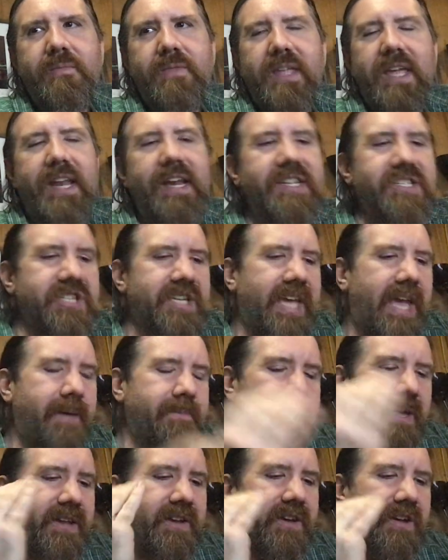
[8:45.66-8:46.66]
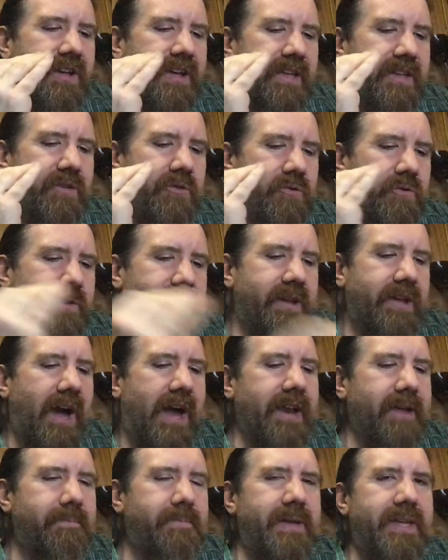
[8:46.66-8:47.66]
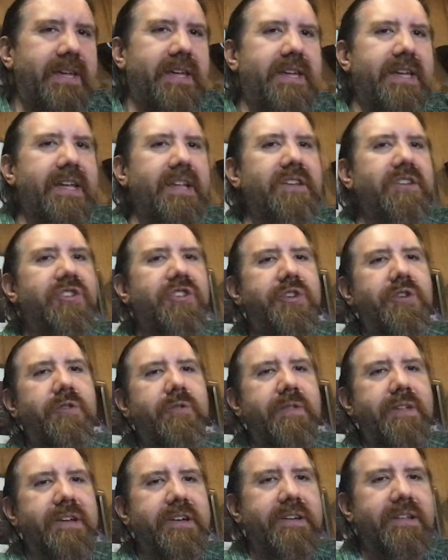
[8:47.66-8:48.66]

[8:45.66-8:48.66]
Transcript: It is a game that you gotta be into